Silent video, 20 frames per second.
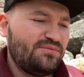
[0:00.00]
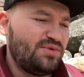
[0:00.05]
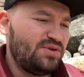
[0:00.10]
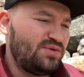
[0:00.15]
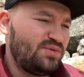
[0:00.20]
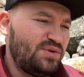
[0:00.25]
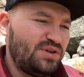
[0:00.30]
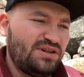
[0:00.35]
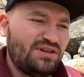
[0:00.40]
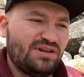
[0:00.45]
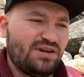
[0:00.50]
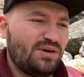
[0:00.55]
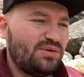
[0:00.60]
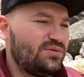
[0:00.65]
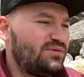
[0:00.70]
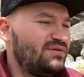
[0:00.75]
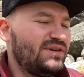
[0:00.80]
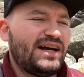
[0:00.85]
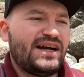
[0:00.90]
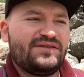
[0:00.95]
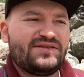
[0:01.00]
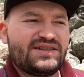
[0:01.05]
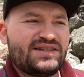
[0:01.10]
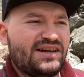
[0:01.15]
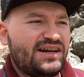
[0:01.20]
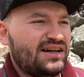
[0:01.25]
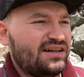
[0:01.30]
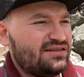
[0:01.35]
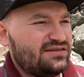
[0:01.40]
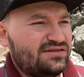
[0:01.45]
between,
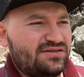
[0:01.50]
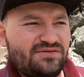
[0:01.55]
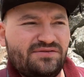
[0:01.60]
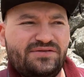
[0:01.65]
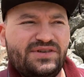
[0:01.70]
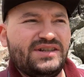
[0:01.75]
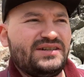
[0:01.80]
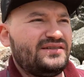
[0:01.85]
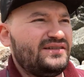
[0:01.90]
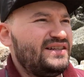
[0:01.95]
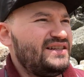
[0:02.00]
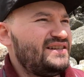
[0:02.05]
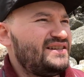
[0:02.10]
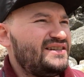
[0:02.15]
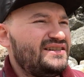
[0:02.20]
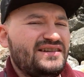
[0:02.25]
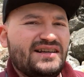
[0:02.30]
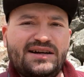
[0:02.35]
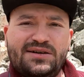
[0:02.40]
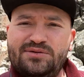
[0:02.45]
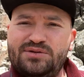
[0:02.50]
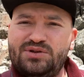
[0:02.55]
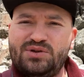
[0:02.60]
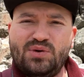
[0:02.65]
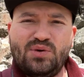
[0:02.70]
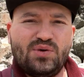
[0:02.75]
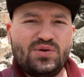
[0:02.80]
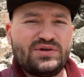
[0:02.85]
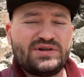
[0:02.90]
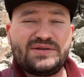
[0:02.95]
lifestyle and fitness and
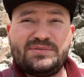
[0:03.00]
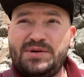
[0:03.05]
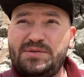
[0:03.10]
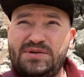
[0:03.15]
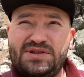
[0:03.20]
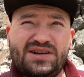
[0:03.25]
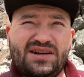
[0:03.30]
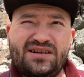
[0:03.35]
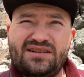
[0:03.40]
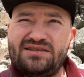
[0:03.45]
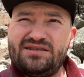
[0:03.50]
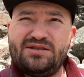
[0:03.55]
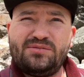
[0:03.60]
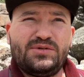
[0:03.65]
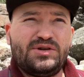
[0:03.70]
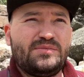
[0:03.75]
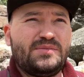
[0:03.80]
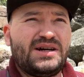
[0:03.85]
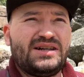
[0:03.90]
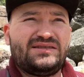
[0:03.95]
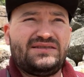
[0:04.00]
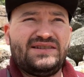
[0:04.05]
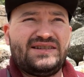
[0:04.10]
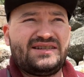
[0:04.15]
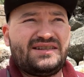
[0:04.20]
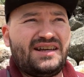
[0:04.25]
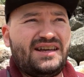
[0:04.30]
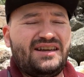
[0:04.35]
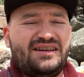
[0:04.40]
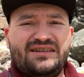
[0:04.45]
outdoors, and maybe talk a little bit about the
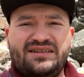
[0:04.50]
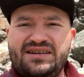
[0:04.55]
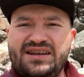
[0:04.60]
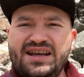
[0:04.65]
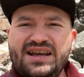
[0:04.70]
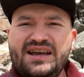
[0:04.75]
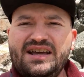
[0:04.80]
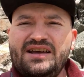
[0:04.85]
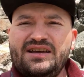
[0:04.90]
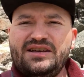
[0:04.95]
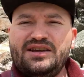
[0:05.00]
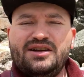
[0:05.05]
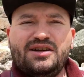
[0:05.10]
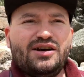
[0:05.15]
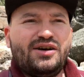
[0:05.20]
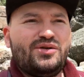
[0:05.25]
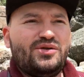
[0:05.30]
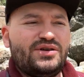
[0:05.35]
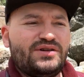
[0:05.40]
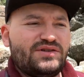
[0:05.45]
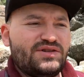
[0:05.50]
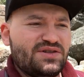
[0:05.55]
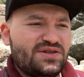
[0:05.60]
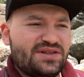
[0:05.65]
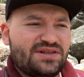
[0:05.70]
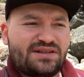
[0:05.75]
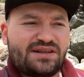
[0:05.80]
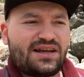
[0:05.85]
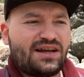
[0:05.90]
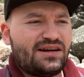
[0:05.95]
state, and
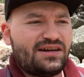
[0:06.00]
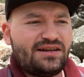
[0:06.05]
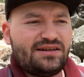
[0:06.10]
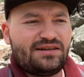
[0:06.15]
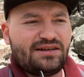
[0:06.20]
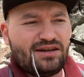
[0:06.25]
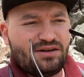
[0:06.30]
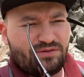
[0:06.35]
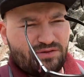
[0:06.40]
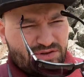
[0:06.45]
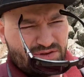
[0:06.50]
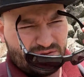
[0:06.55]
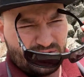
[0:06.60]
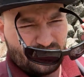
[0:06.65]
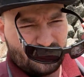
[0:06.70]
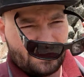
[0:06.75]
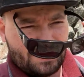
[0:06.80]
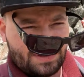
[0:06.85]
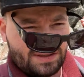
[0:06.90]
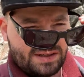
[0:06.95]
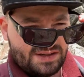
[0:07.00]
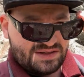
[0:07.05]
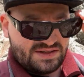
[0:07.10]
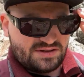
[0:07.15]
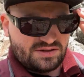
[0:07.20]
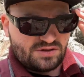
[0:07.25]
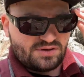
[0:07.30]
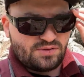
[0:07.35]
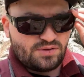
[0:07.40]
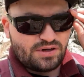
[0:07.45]
just kind of delve into all the things that
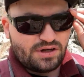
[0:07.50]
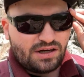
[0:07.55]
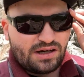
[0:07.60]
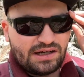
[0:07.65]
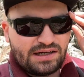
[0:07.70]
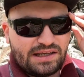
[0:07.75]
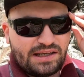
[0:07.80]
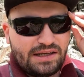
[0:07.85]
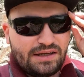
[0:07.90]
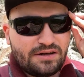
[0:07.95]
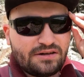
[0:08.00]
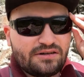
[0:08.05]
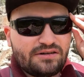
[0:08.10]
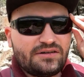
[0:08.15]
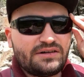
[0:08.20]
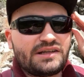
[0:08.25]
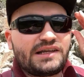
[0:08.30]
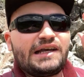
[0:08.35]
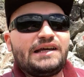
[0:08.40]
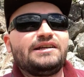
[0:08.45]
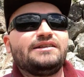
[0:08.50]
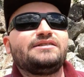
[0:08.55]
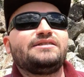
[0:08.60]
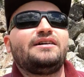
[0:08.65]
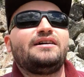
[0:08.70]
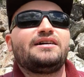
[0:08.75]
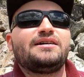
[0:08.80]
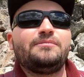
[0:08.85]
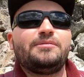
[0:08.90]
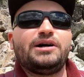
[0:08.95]
are going on here and kind of
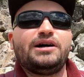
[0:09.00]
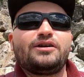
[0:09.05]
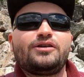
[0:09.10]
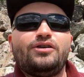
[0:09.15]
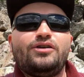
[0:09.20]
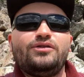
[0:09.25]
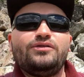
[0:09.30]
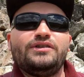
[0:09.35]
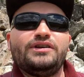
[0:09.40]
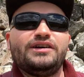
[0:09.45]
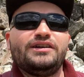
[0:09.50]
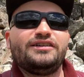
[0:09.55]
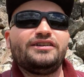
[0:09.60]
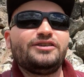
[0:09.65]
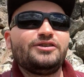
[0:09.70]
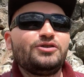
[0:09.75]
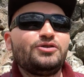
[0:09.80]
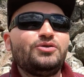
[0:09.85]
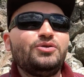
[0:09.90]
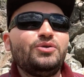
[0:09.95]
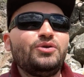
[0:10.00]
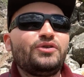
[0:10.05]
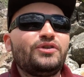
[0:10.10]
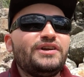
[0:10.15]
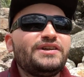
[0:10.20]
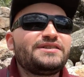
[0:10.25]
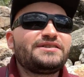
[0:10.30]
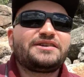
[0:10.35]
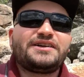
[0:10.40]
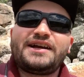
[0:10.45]
talk about all the cool
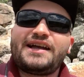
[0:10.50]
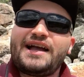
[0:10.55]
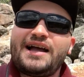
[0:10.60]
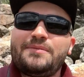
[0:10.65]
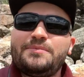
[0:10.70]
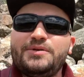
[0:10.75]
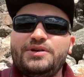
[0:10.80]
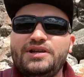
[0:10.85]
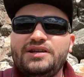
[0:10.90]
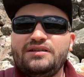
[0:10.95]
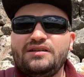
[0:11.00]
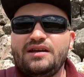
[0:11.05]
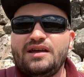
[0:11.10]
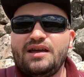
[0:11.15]
things that are happening,